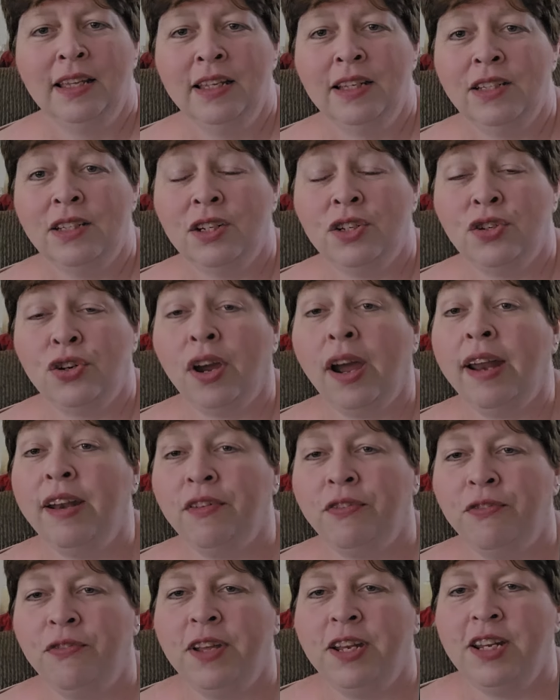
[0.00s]
to try to
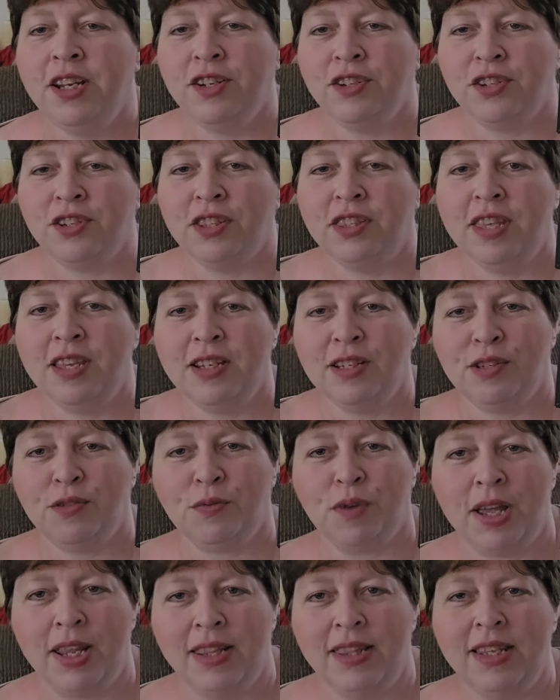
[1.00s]
finish this
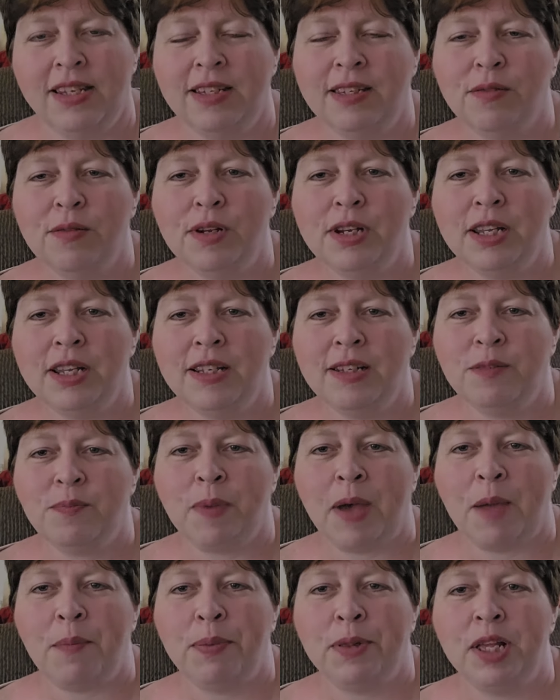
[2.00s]
one. This one is
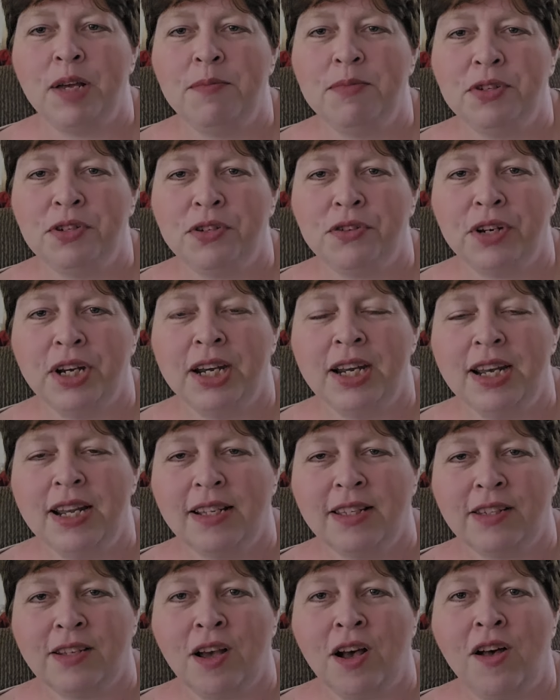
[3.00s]
by Plum Street.
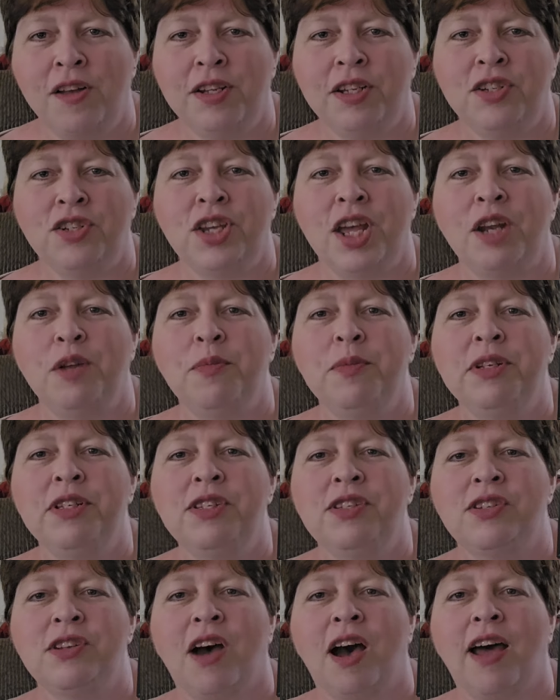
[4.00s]
It's called A
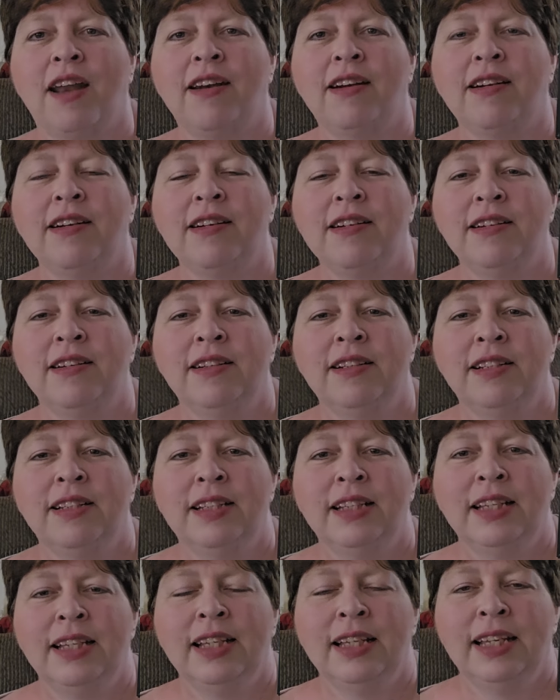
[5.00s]
Gentleman's Daughter.
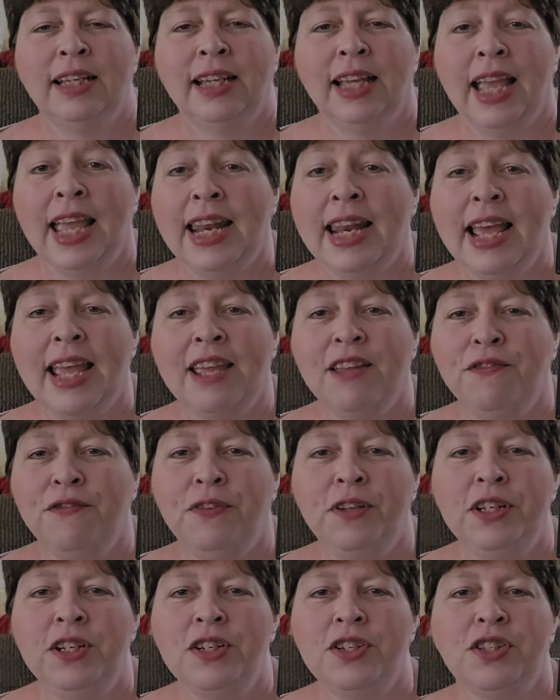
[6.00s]
And I had
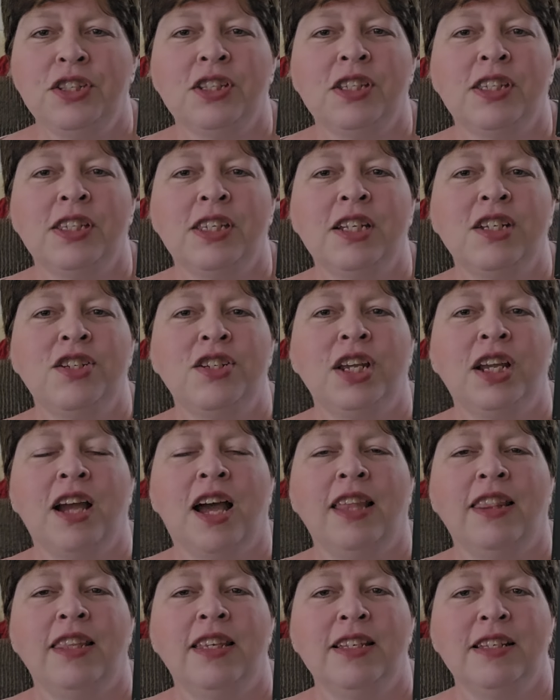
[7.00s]
finished the stitching
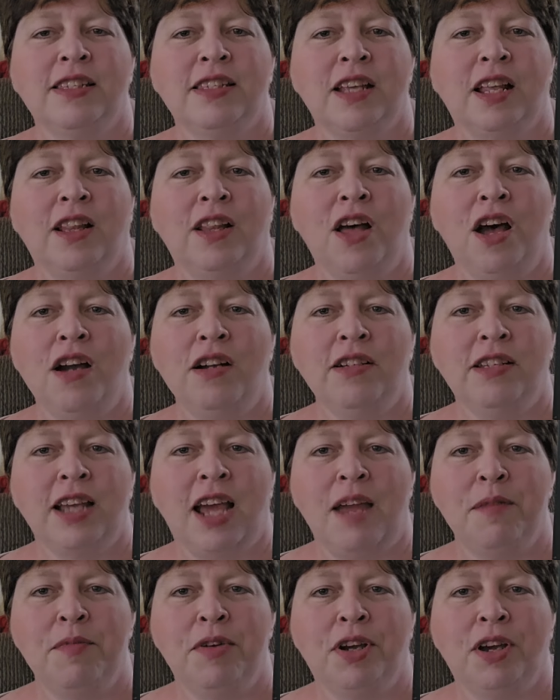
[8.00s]
on this a long
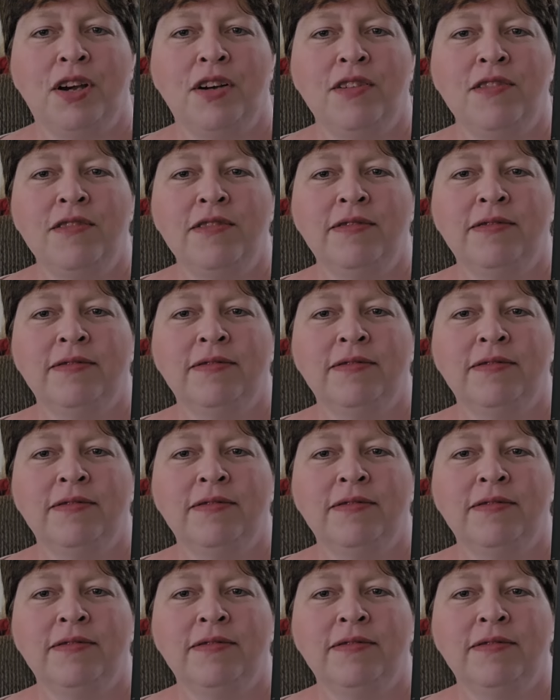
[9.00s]
time ago.